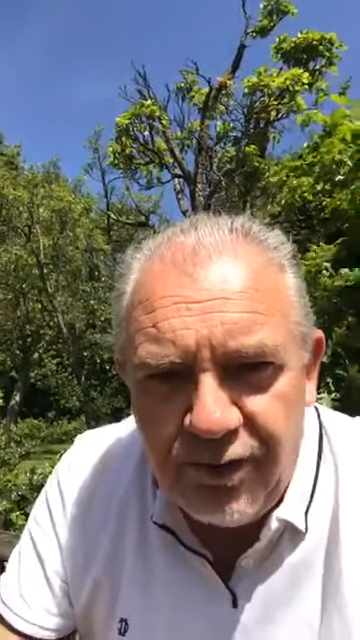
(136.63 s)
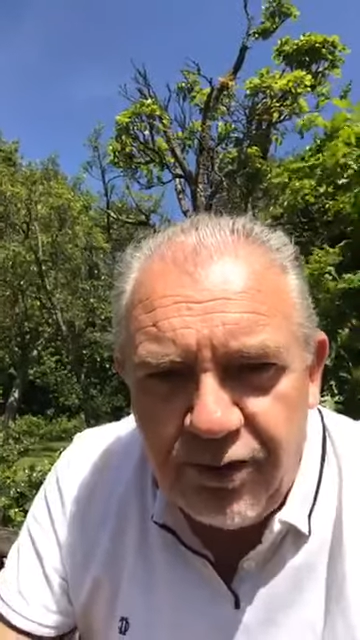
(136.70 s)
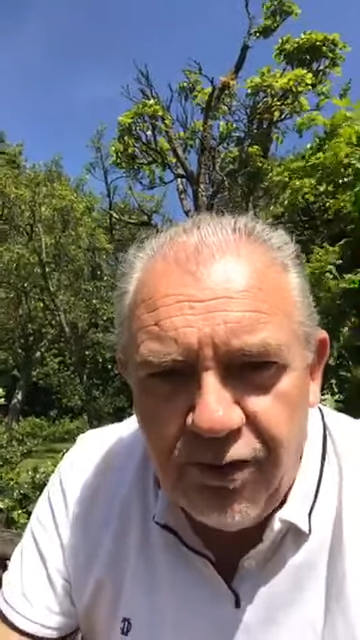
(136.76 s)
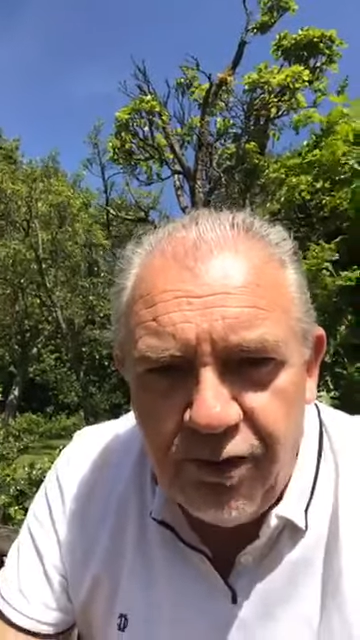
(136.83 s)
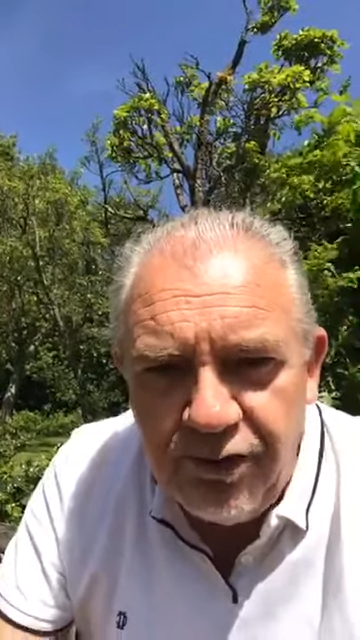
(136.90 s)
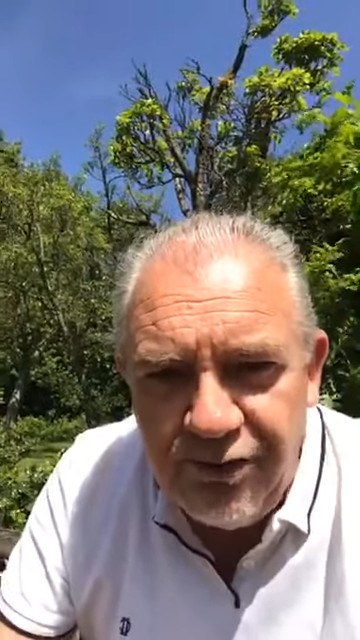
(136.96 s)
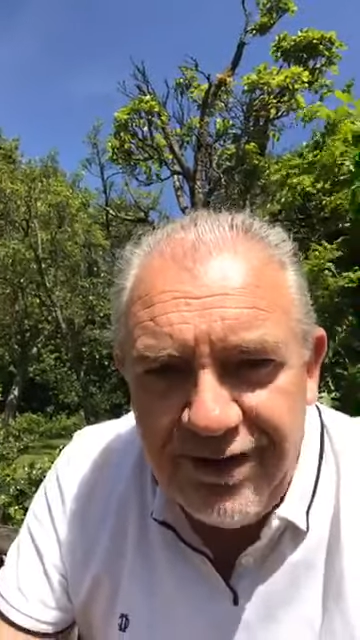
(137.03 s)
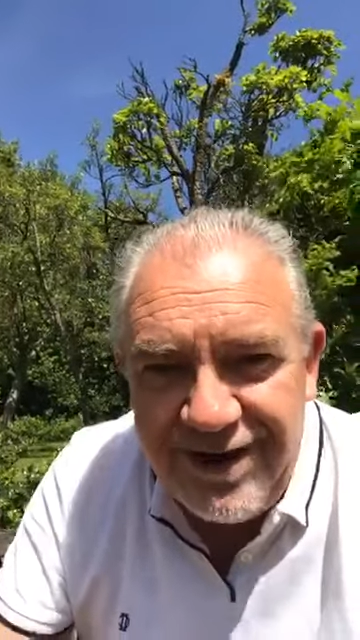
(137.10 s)
the
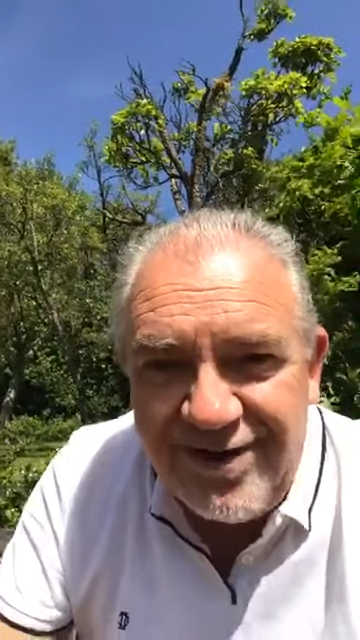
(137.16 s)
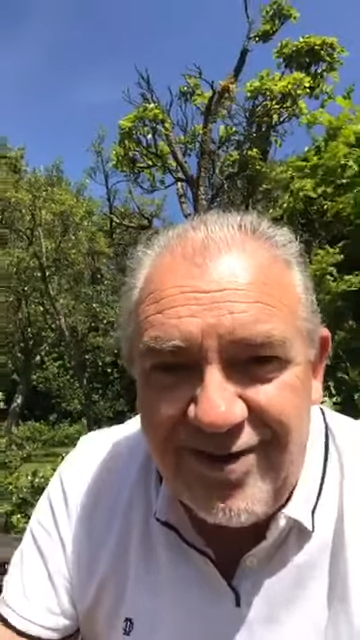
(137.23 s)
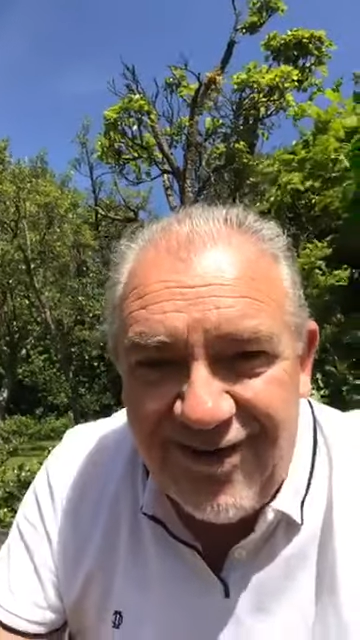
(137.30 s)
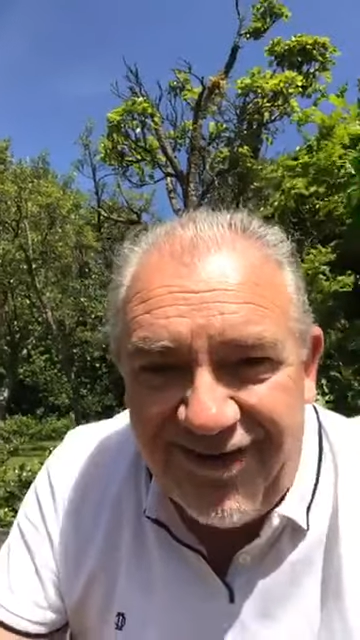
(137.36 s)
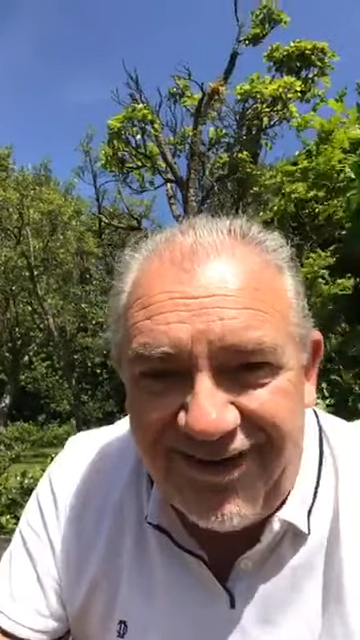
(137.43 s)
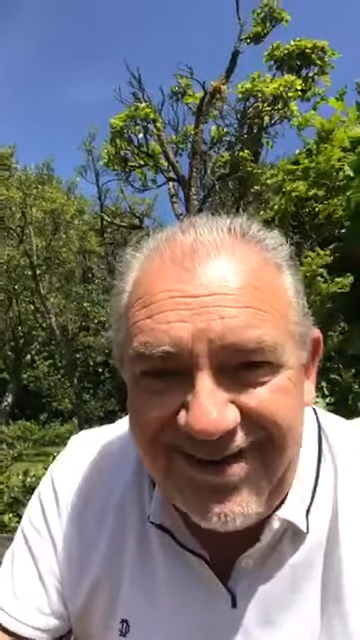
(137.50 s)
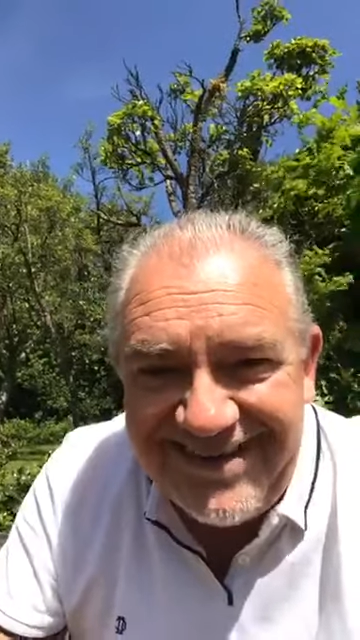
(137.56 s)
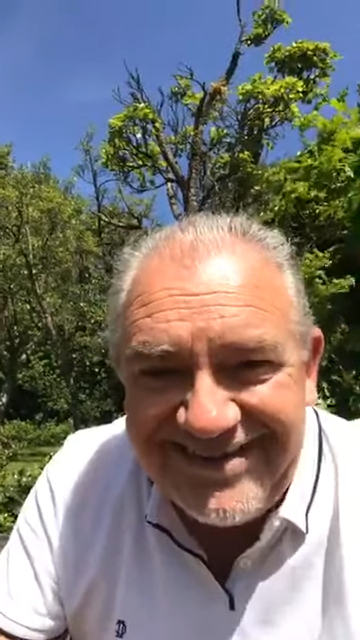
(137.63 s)
corner in
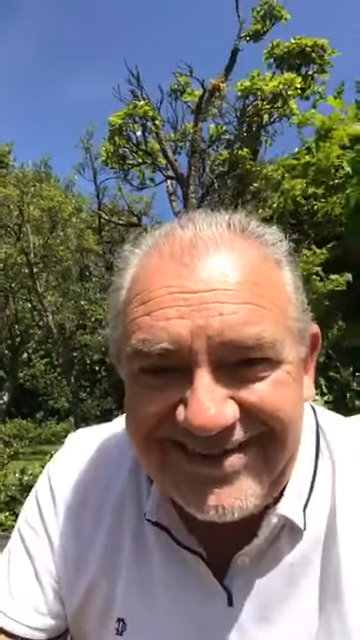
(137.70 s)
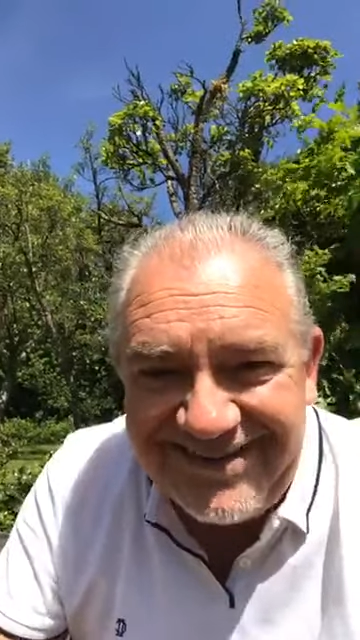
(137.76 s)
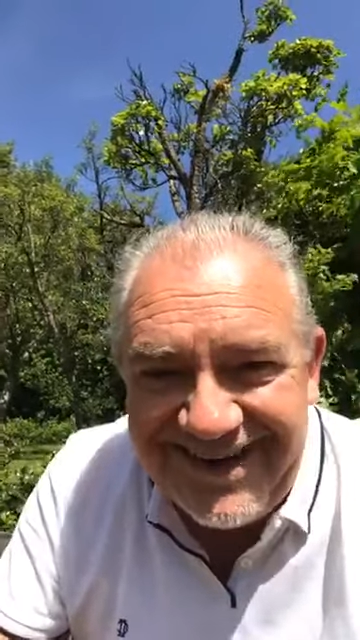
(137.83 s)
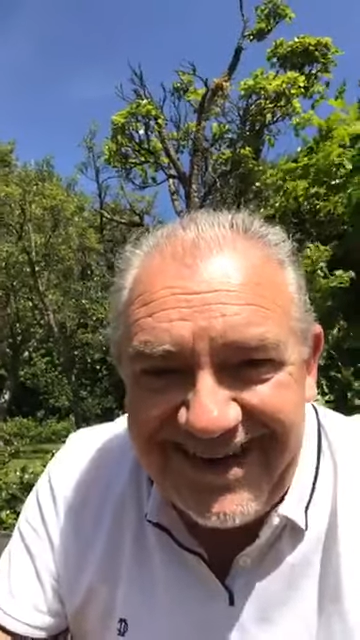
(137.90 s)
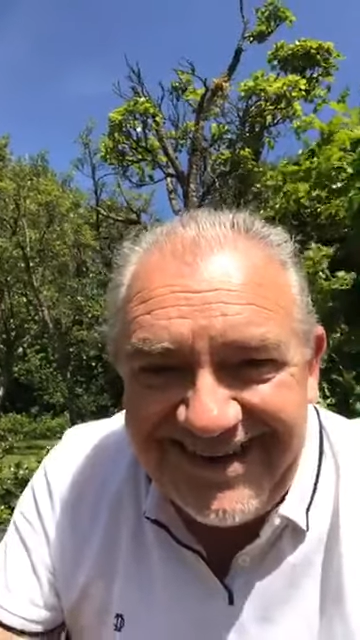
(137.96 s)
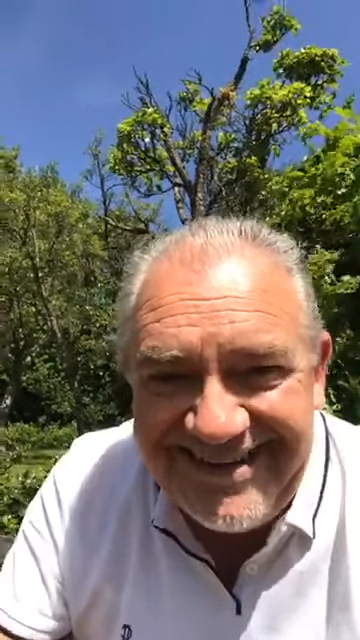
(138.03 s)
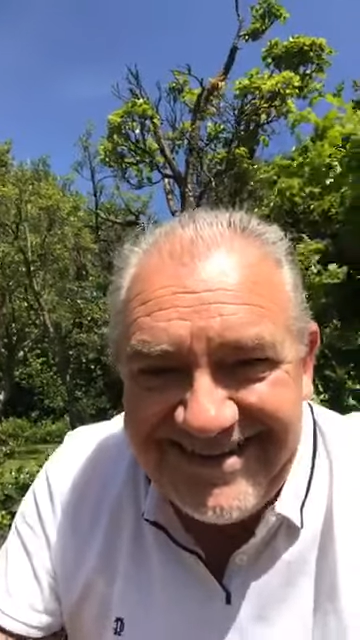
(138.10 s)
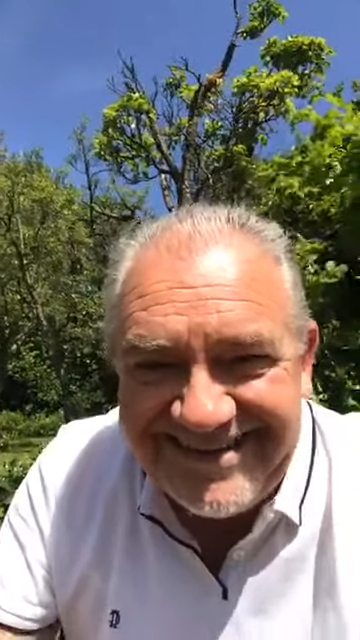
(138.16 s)
Quarry
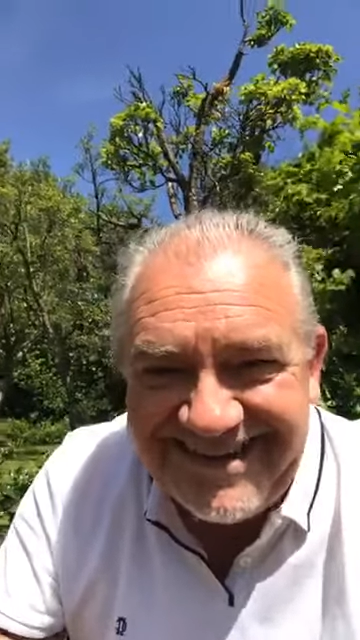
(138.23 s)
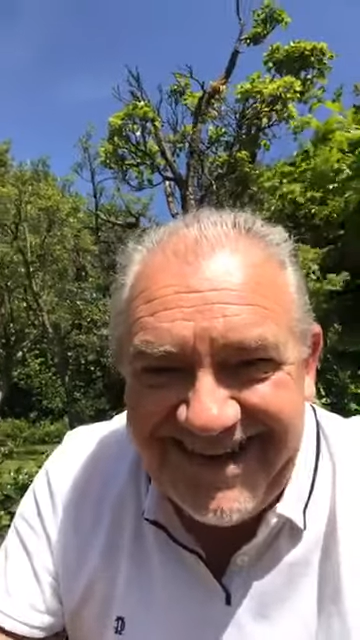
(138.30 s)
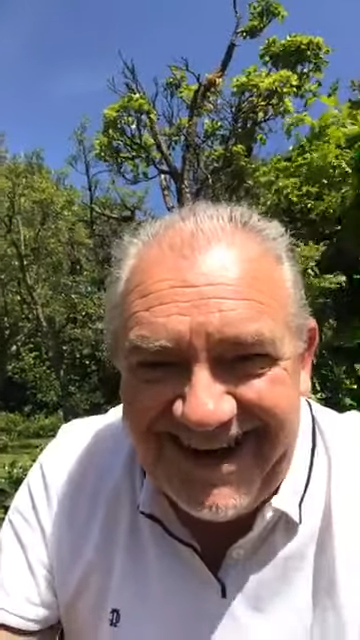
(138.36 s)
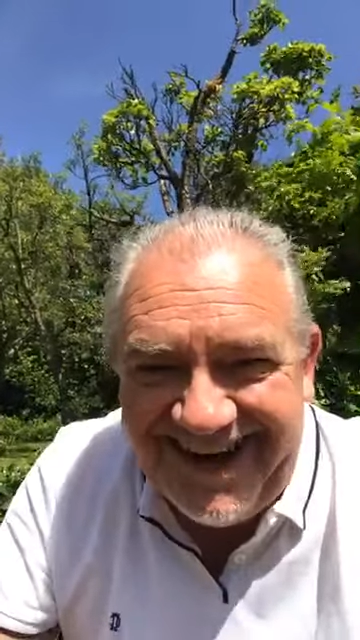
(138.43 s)
Street.